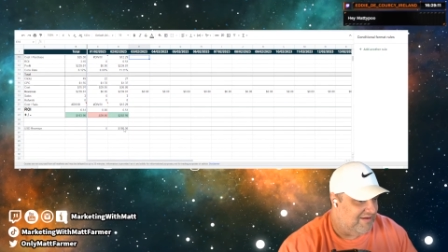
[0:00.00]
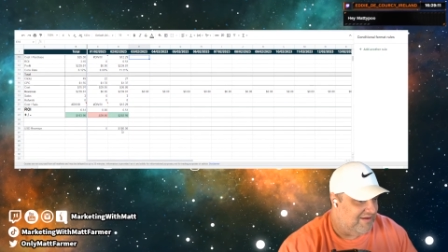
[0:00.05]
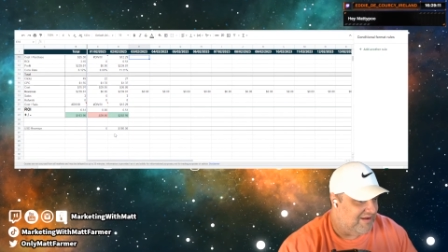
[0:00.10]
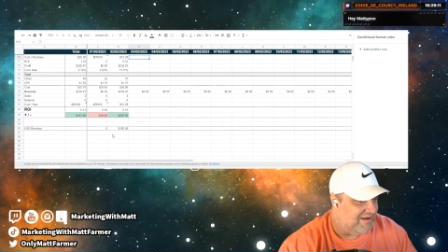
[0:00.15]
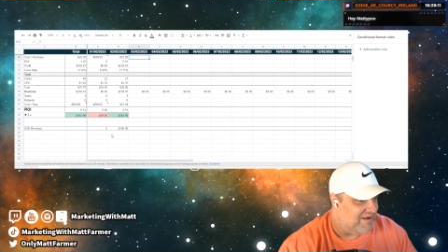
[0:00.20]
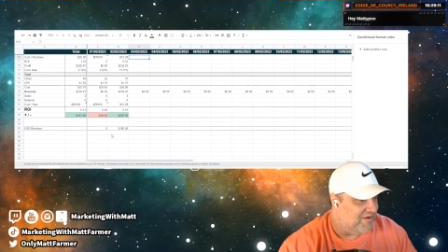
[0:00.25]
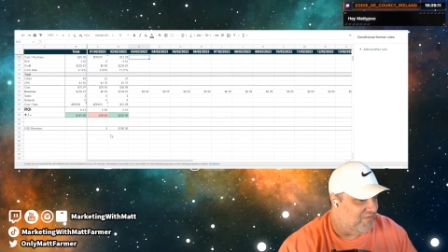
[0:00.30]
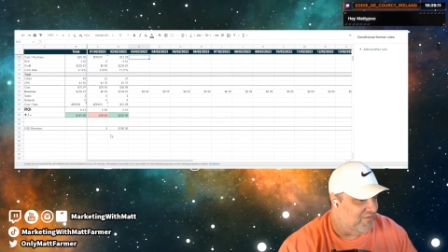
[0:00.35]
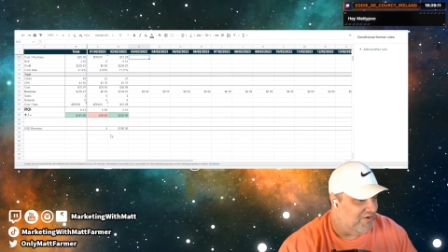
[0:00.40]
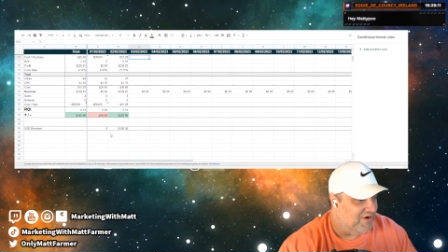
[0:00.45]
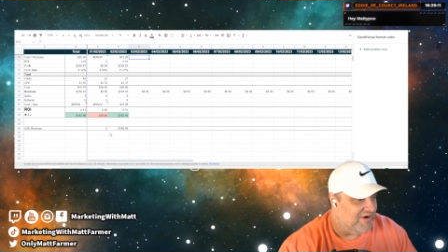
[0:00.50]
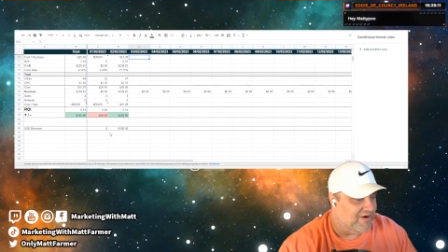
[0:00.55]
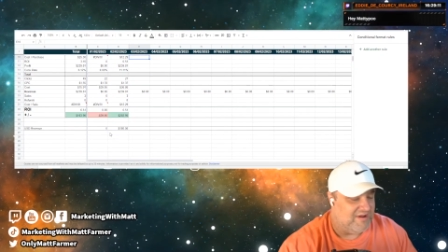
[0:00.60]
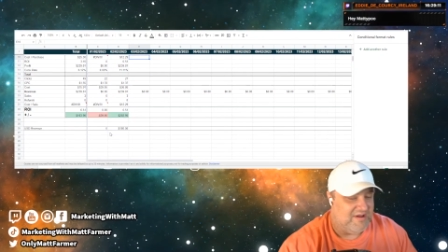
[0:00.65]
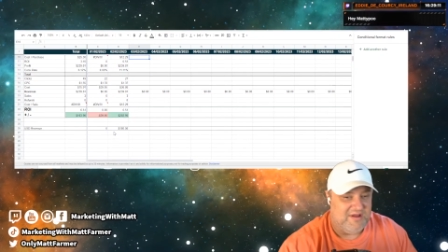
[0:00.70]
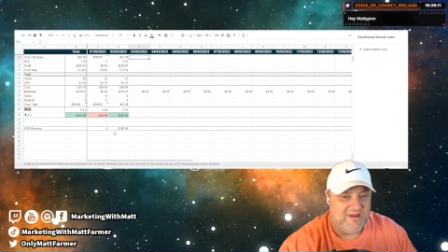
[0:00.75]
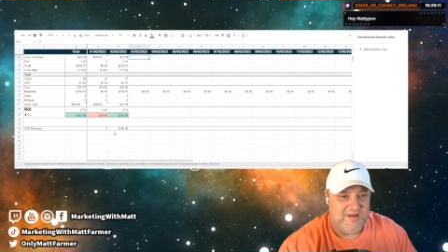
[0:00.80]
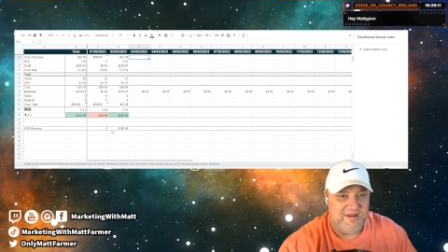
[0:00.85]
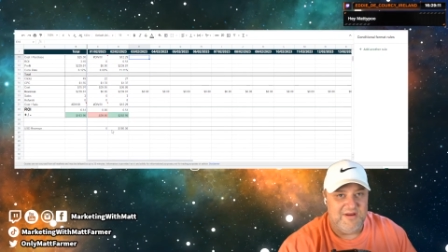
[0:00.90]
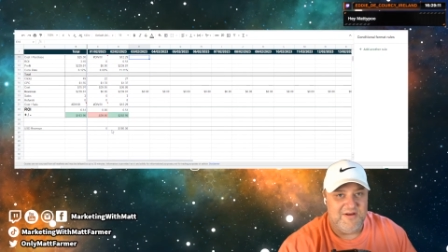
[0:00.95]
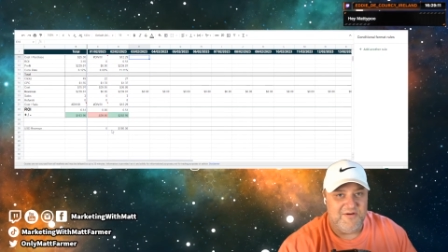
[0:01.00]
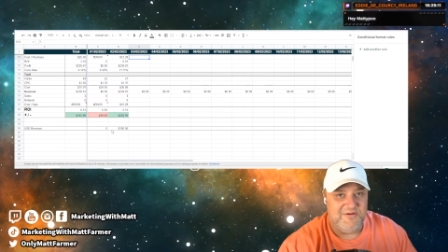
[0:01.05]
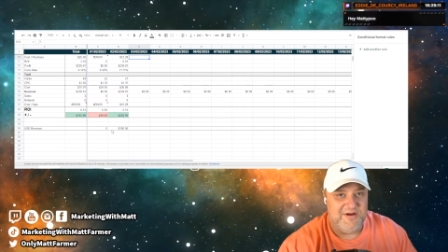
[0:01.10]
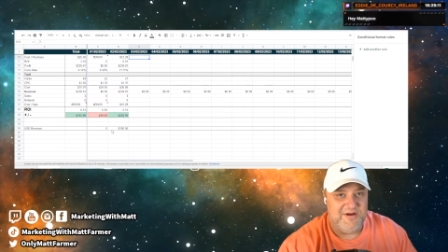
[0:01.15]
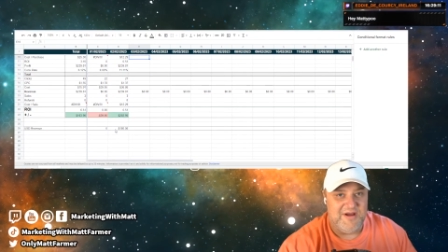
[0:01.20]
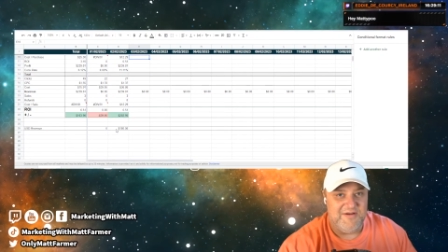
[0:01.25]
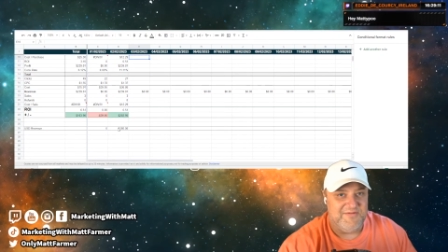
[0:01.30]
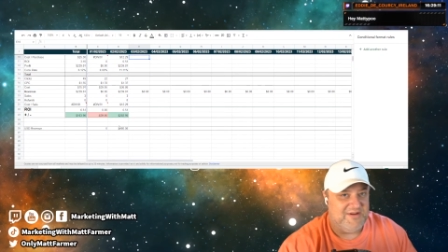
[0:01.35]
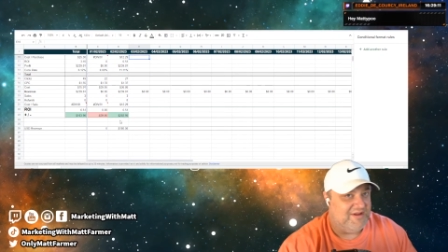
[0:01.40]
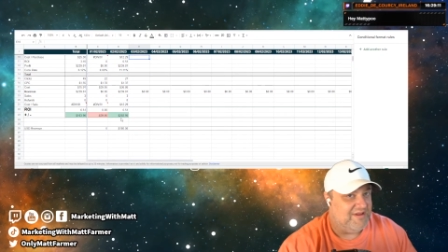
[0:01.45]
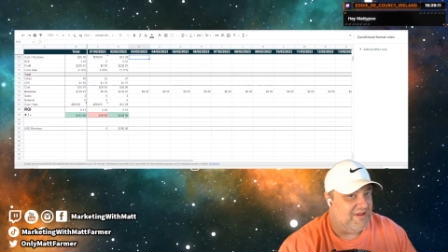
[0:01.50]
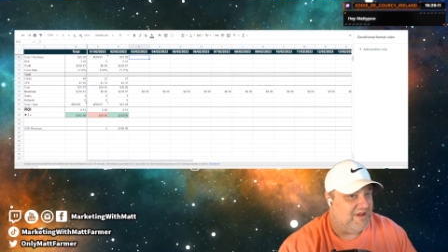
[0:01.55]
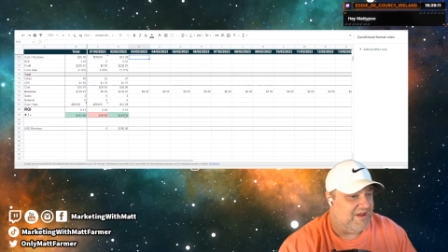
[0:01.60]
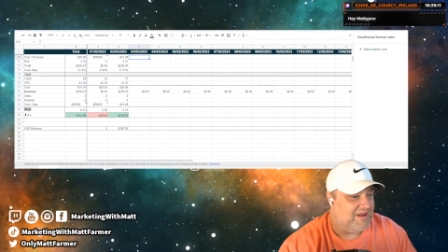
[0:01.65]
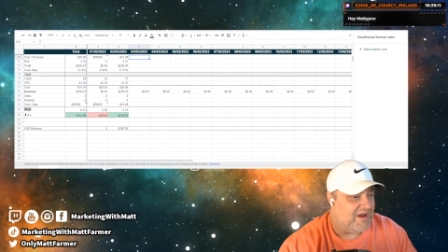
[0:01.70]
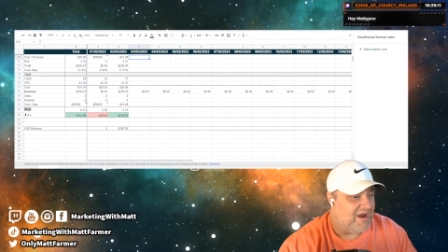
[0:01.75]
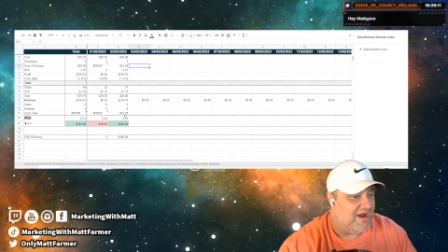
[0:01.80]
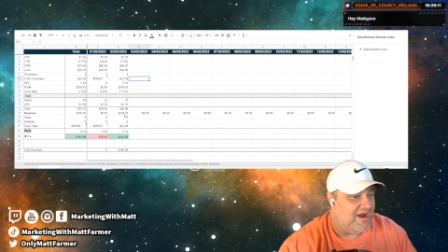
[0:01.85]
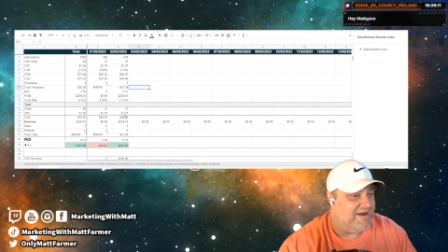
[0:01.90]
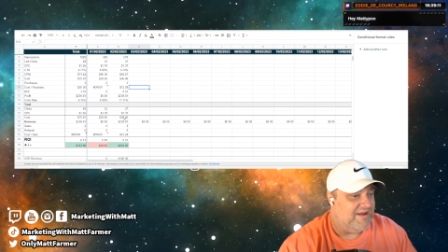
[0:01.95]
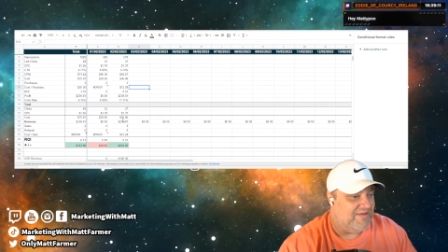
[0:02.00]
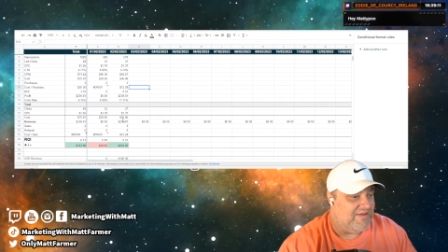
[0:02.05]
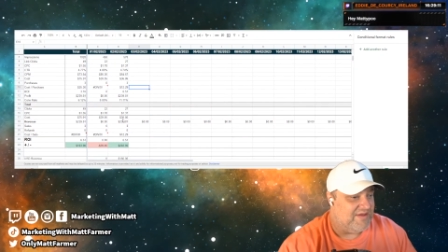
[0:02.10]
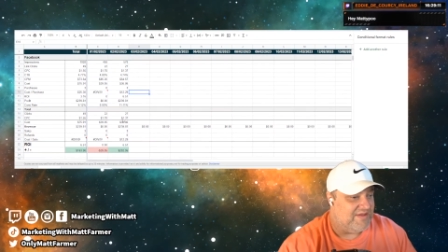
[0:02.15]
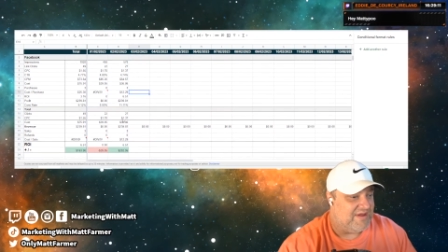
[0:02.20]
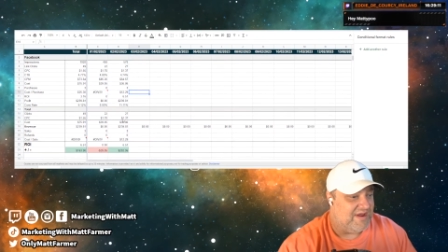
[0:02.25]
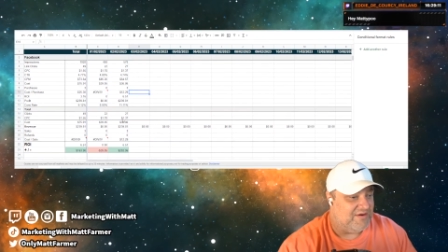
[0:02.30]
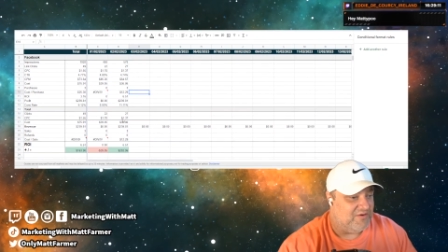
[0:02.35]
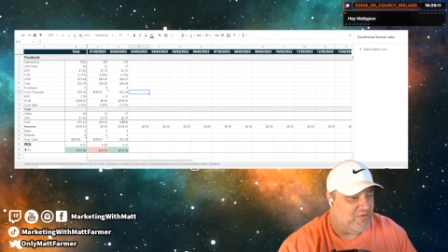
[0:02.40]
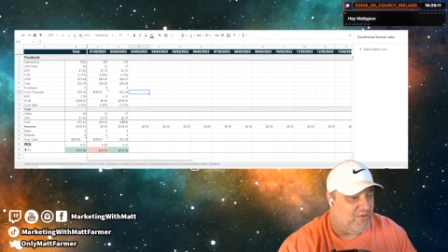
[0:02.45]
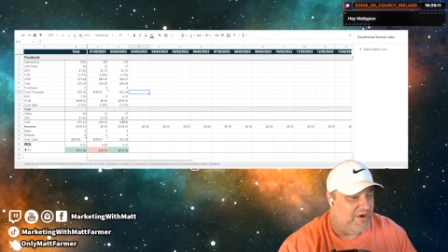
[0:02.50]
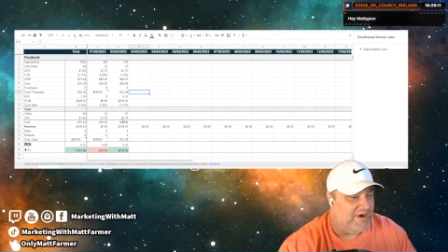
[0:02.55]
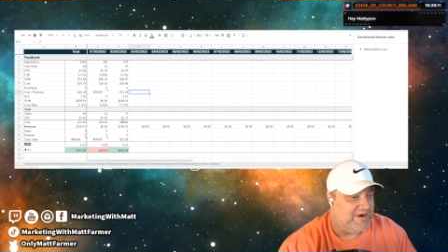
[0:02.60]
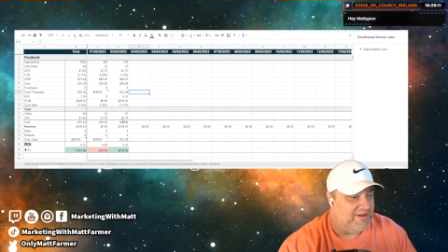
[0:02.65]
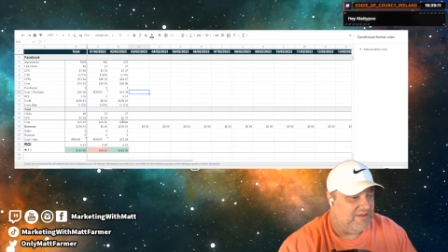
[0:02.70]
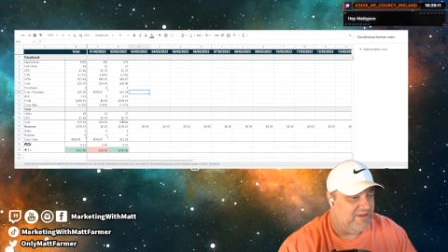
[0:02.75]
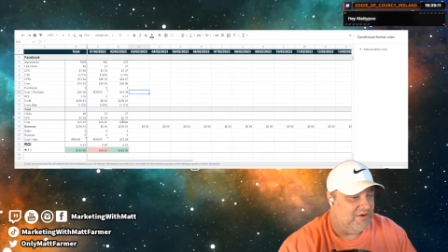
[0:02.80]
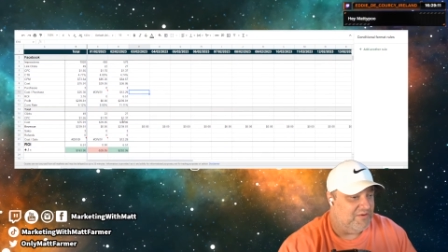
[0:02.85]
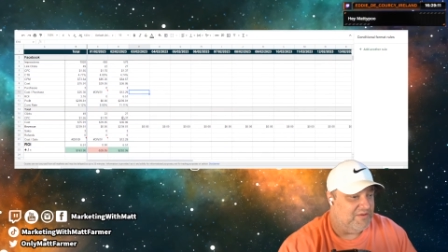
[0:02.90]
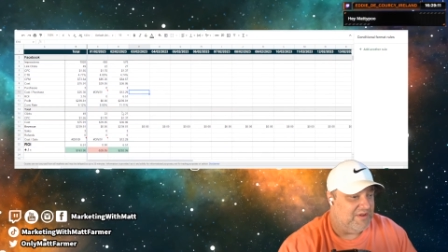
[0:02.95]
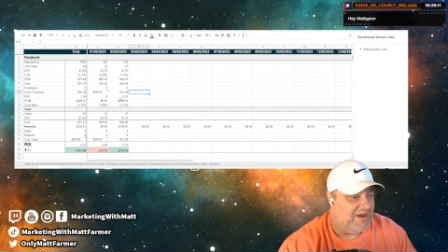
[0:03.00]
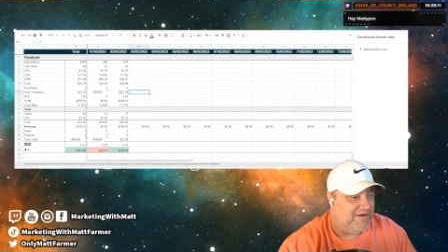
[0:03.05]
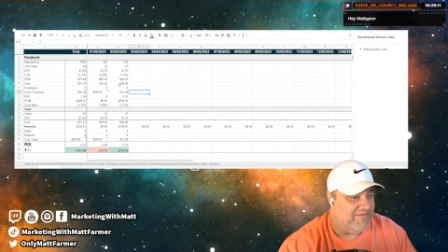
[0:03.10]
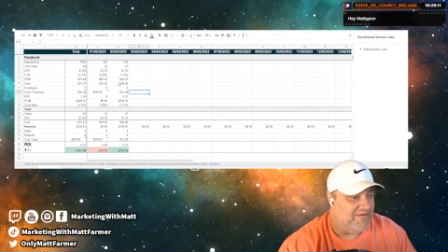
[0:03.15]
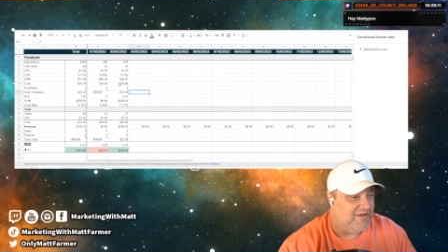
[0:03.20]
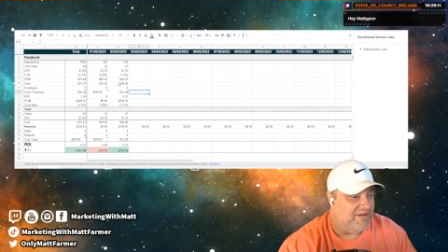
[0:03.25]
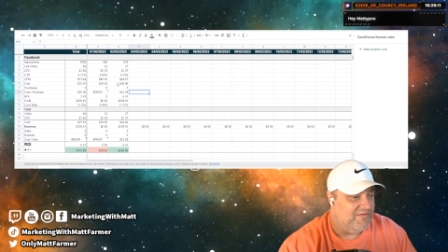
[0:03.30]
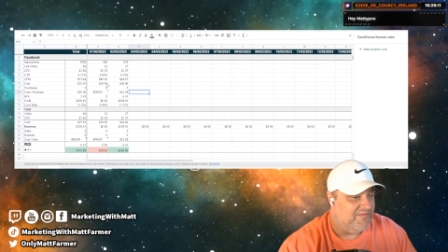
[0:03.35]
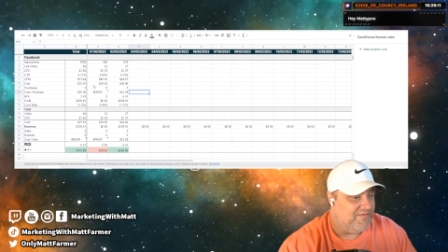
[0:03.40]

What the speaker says: Can work. You don't have to, like, I did this at quite a low level.